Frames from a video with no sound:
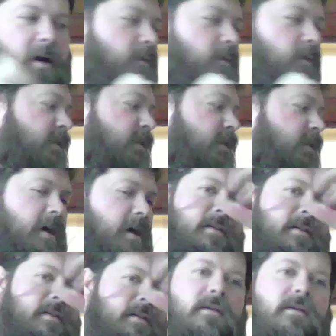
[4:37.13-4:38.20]
which is
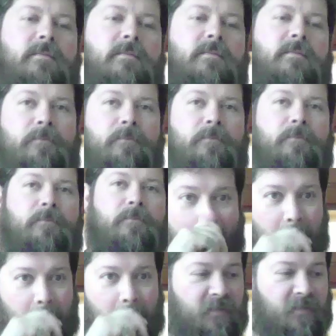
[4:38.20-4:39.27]
nice
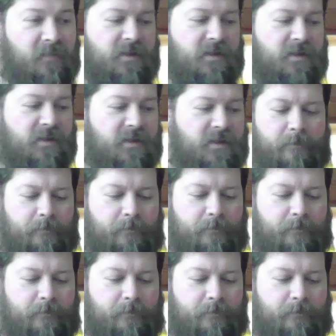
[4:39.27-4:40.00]
for setup.